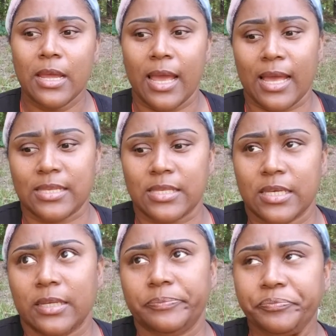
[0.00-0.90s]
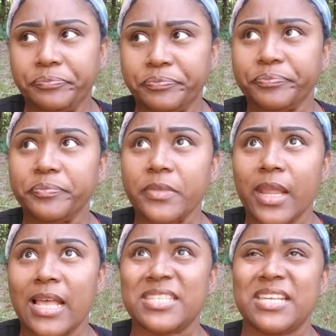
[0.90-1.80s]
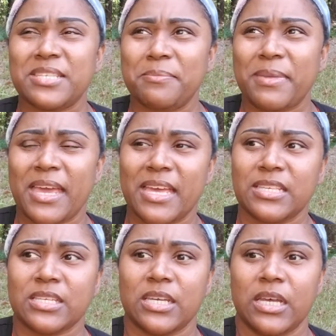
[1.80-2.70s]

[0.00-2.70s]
I sent some masks